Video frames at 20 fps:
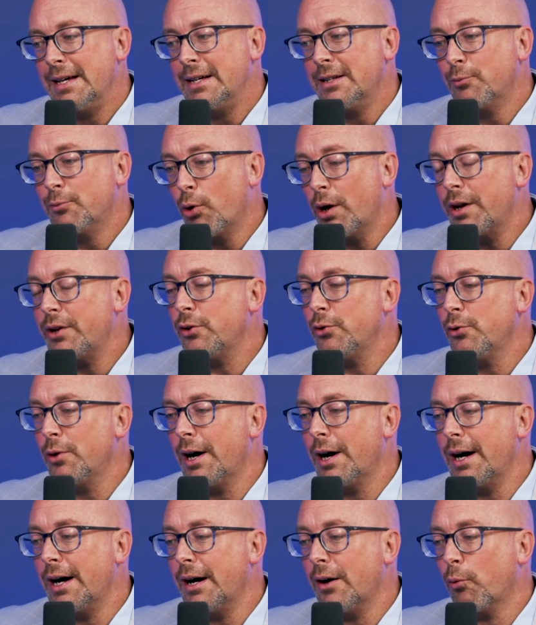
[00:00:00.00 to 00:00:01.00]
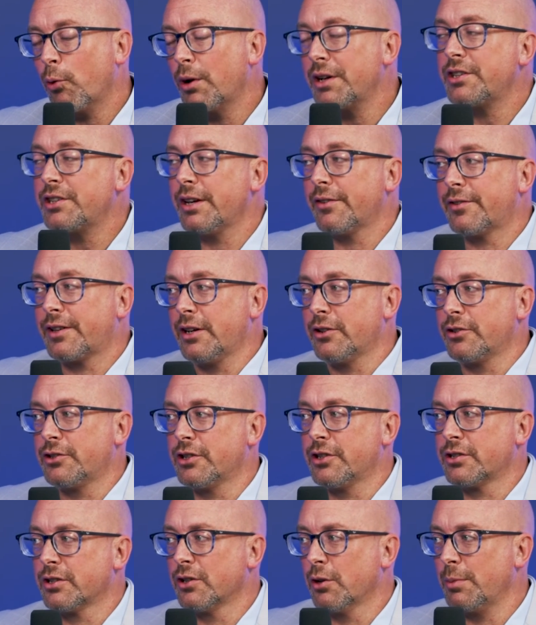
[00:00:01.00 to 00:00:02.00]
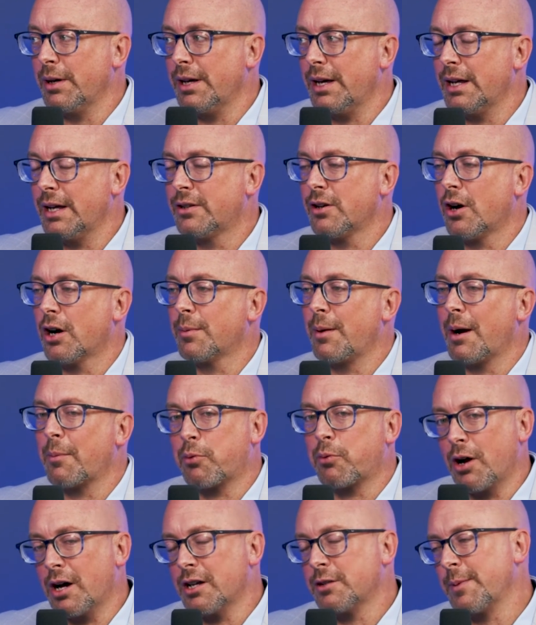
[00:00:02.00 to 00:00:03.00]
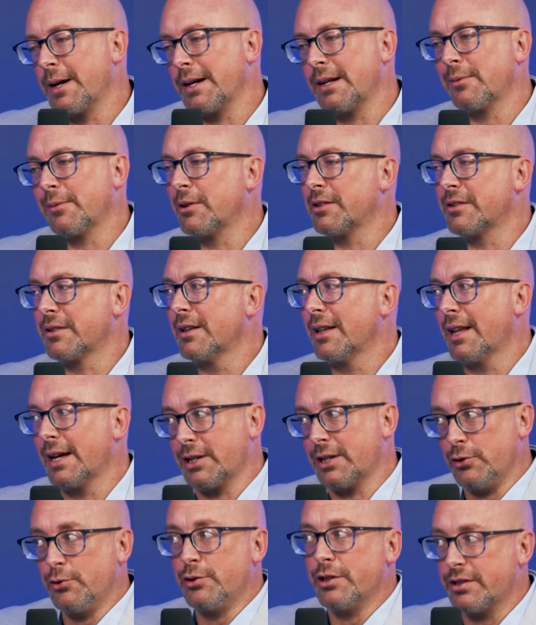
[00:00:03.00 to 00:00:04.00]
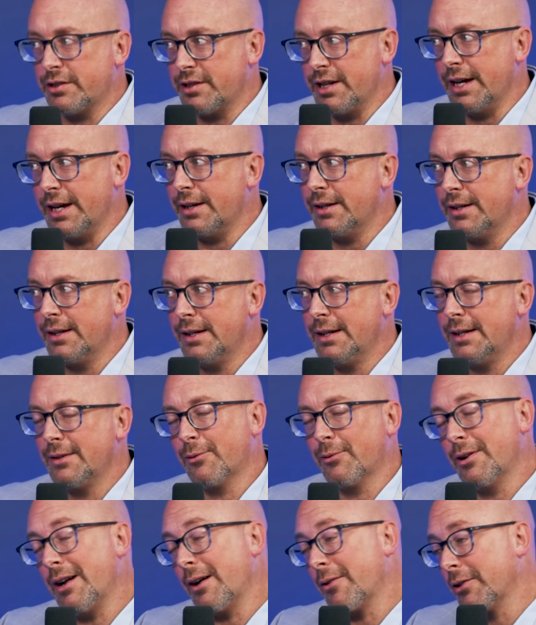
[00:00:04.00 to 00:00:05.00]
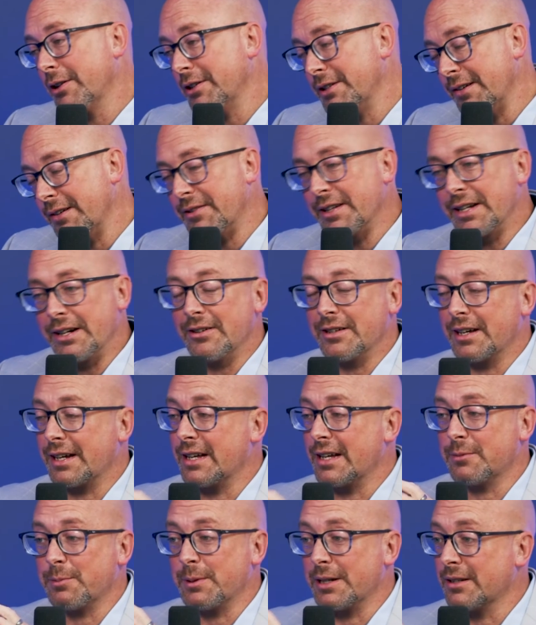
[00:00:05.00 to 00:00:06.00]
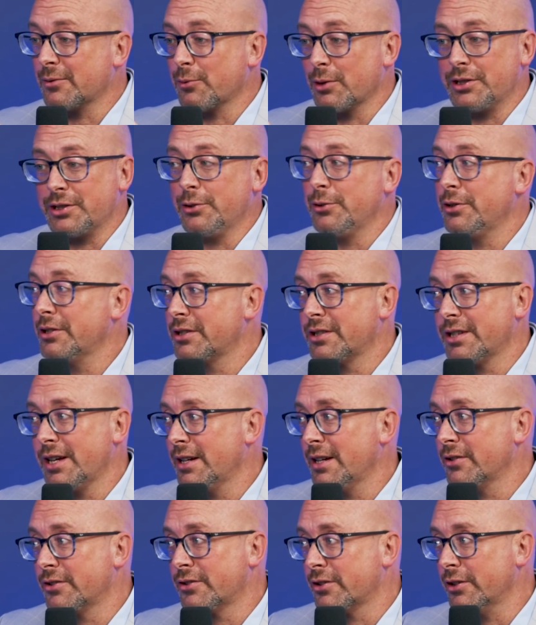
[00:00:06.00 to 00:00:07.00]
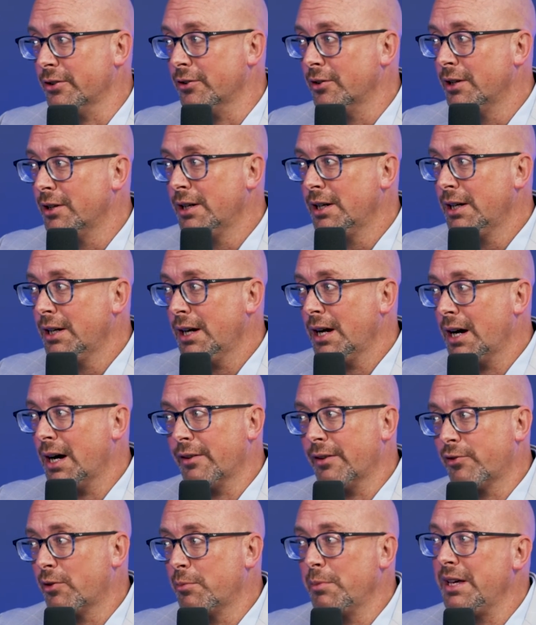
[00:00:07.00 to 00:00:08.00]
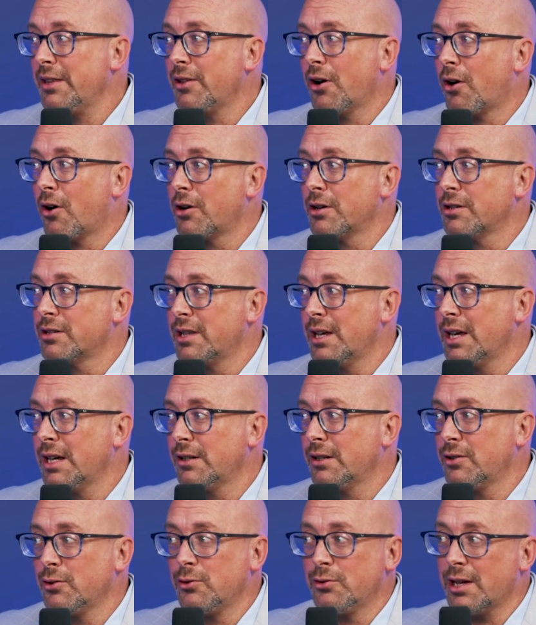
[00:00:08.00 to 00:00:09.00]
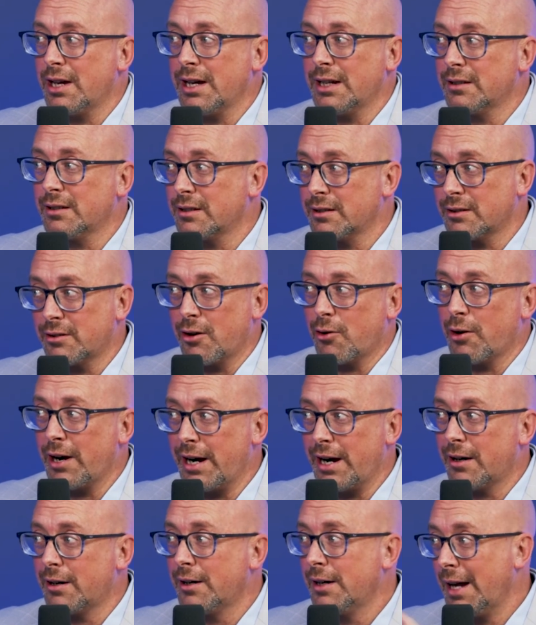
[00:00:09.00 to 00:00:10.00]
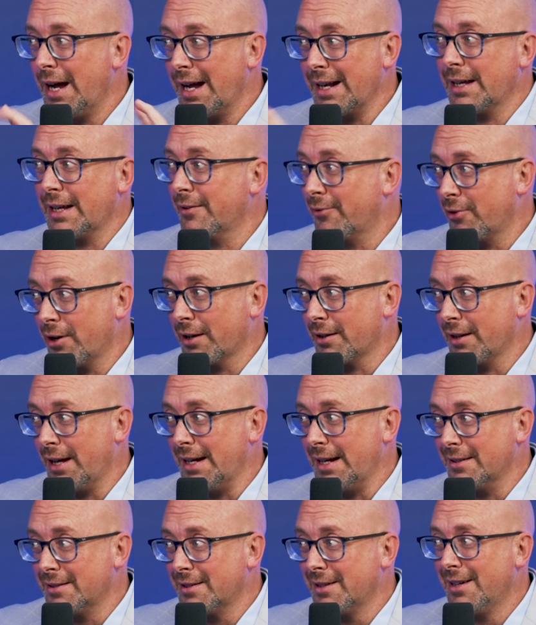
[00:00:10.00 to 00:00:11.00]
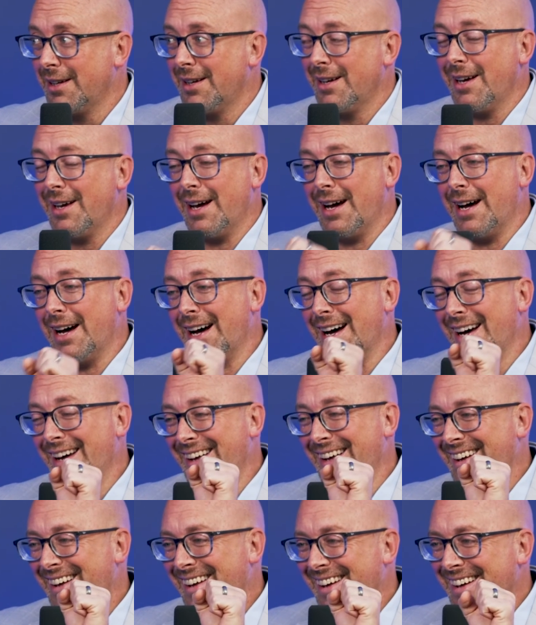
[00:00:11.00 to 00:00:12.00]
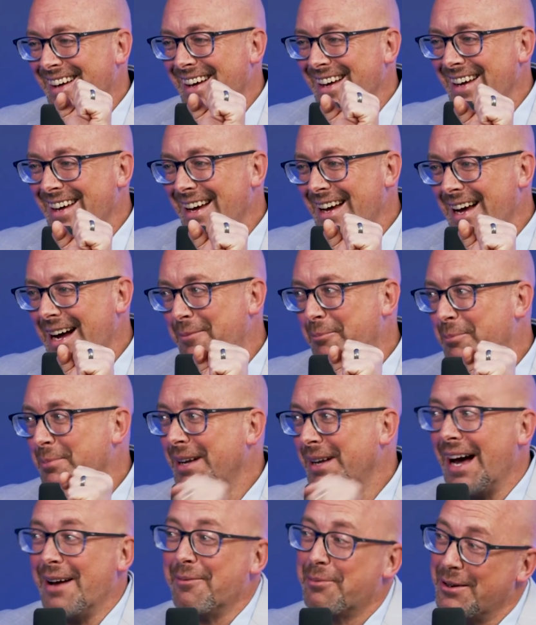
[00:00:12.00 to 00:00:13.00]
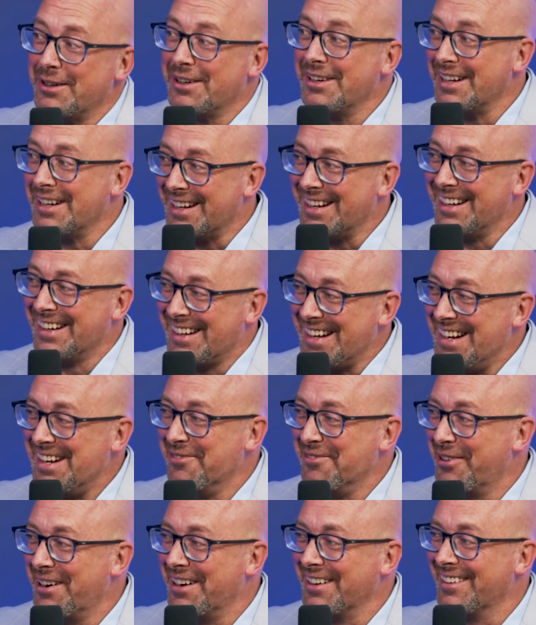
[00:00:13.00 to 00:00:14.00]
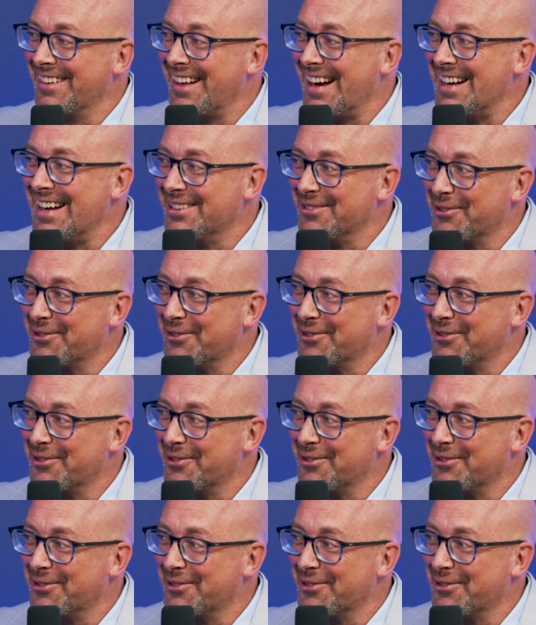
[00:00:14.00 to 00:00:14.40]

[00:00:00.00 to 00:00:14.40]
Want to shift gears just a little bit and talk about prospecting, because like you just said, we're not really shifting gears, I guess, because what you just said is true. For me, the hardest thing, two things, is grow hair and get in front of clients. I'm got pretty good at getting in front of clients.